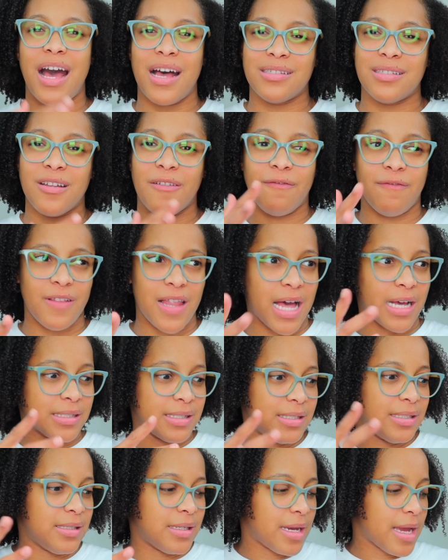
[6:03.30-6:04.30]
as the
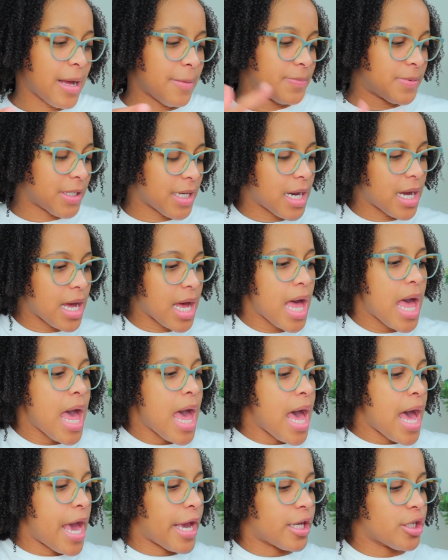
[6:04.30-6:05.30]
flaxseed caps are.
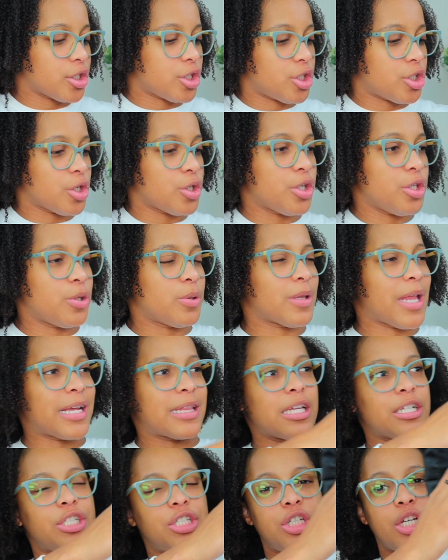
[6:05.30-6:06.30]
I can show you.
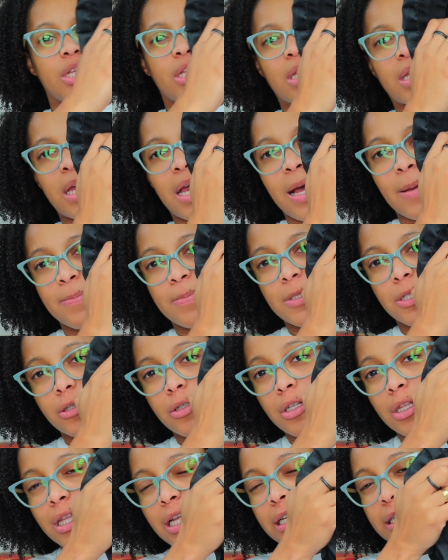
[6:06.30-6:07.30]
Like, the gel caps
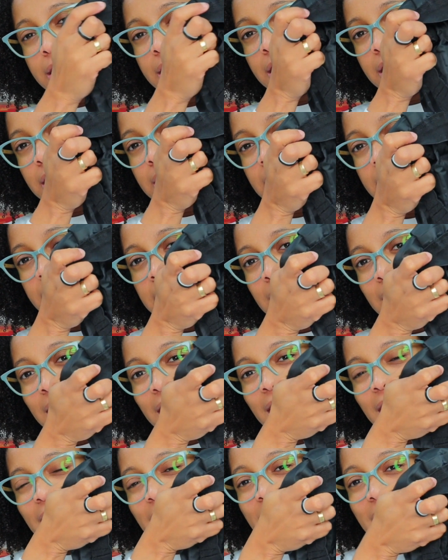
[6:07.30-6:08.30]
look like this,
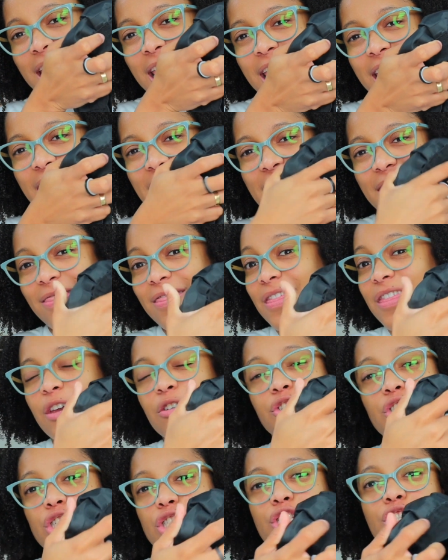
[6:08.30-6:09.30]
and
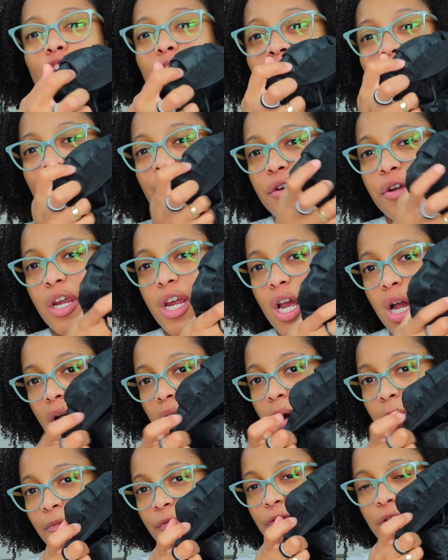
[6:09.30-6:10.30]
they're just not very
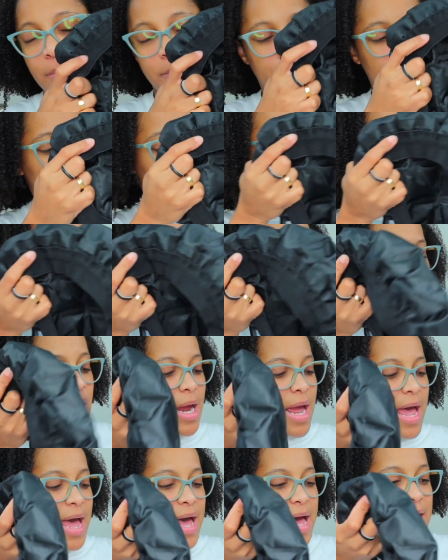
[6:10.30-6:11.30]
comfortable,
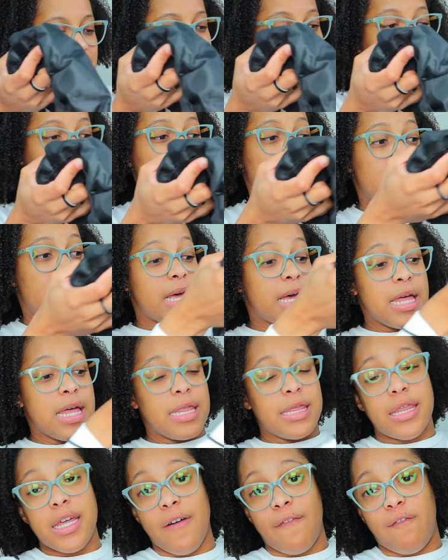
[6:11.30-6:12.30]
whereas
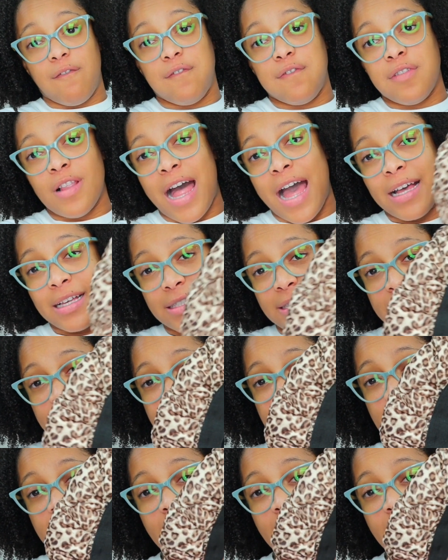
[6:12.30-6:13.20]
the flaxseed